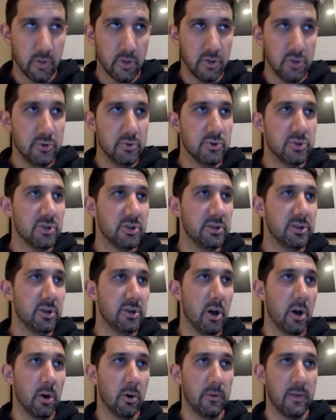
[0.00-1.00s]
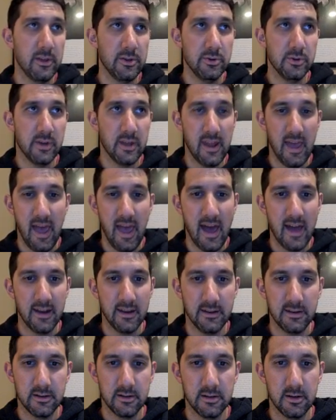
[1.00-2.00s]
you should know that you can add
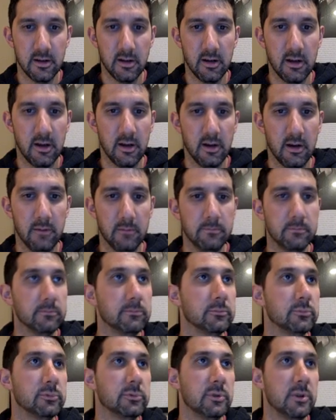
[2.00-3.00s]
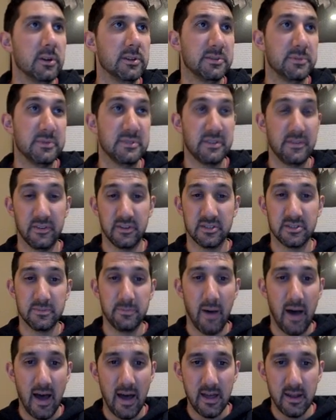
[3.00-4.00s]
in um, a specific
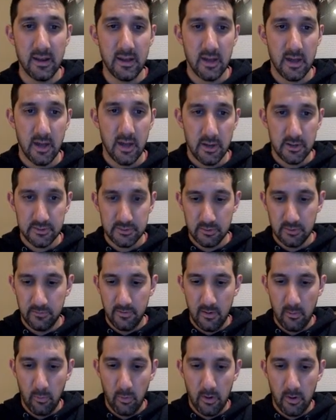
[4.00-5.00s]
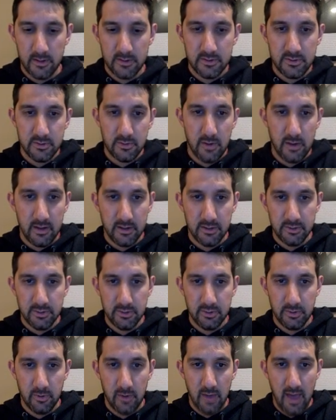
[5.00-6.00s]
spot. So if I wanted to, I can
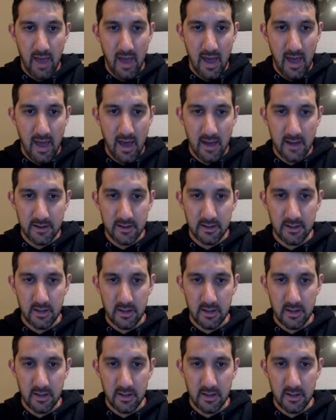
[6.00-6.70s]
do add